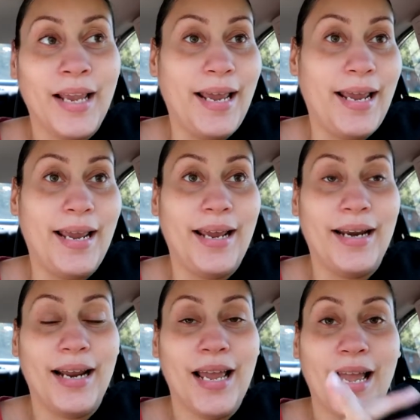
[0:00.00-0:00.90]

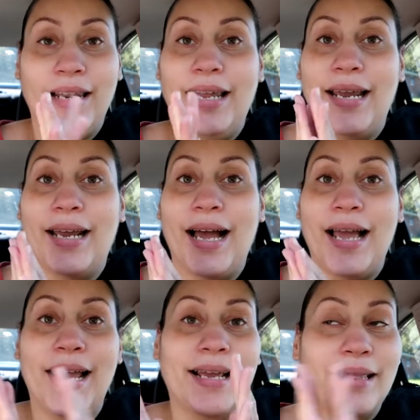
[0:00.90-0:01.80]
And like,
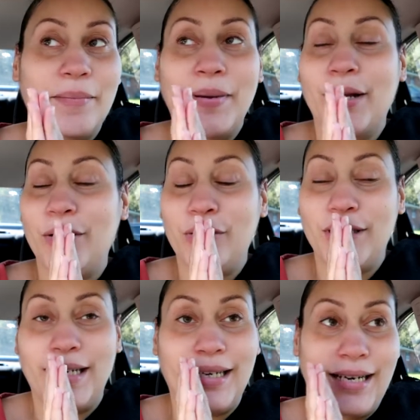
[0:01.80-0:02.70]
I ate the
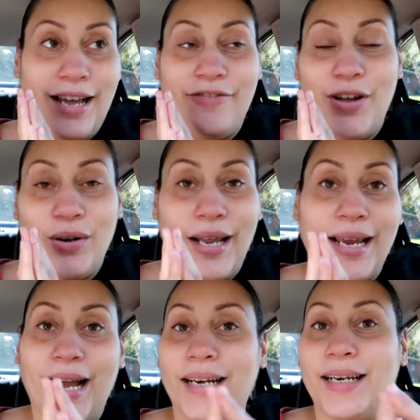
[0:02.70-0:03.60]
pickles, and then I felt
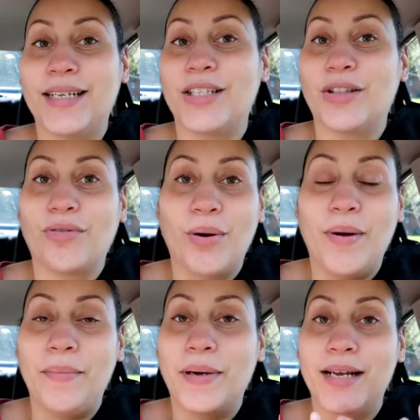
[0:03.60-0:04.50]
like I needed to throw
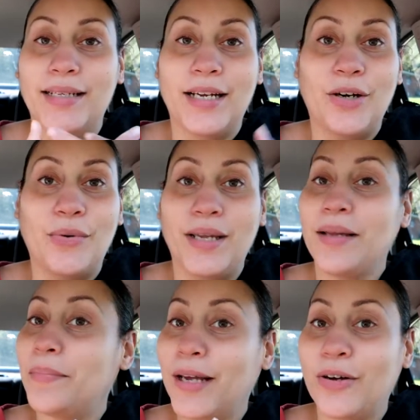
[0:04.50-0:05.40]
up because I don't
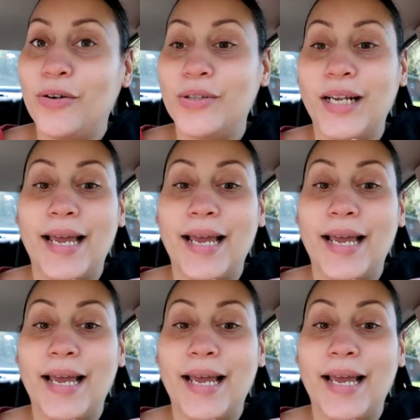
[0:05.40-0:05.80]
eat pickles.